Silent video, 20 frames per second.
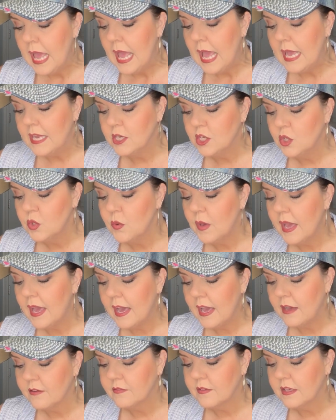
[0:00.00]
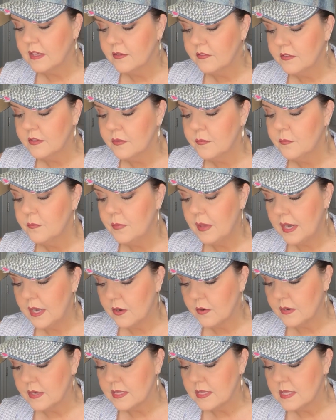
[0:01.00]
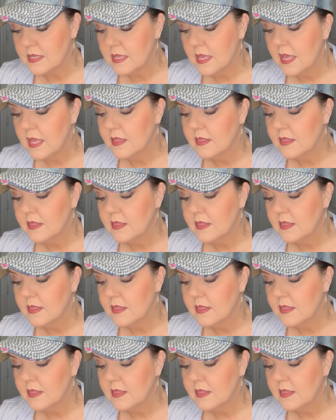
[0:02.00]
And you have given parents